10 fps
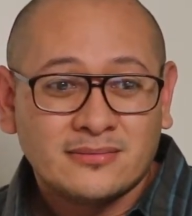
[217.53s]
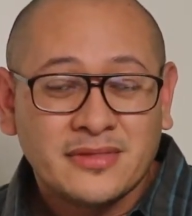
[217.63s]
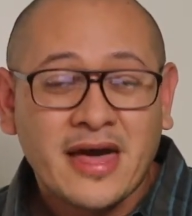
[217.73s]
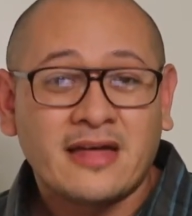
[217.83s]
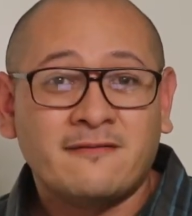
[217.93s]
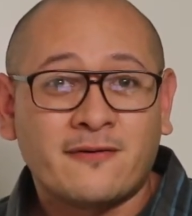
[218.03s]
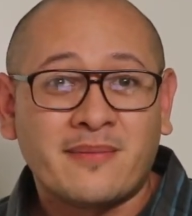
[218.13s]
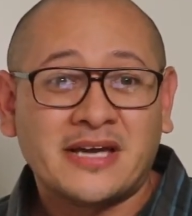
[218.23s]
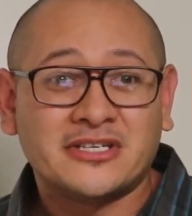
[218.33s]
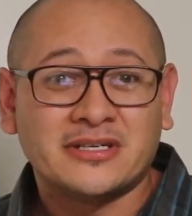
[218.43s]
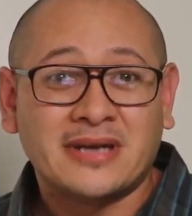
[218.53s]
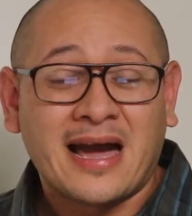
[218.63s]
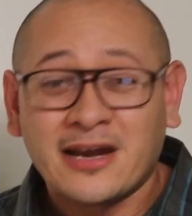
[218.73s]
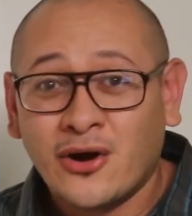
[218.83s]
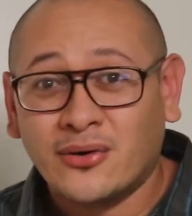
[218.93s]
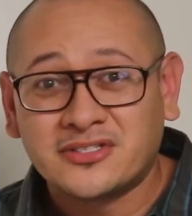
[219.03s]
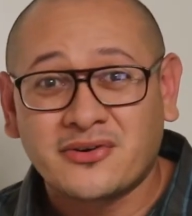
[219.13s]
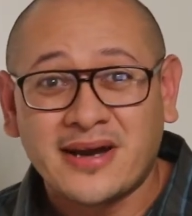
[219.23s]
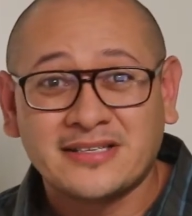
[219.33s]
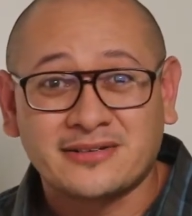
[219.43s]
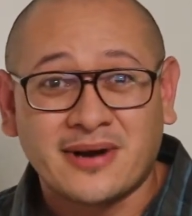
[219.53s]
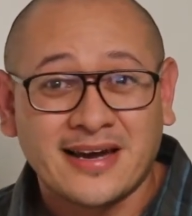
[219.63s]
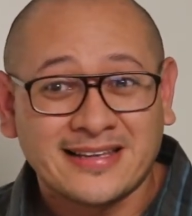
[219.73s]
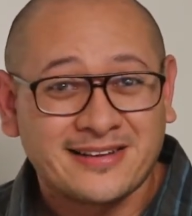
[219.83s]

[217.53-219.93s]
that information. I know it's crazy, right?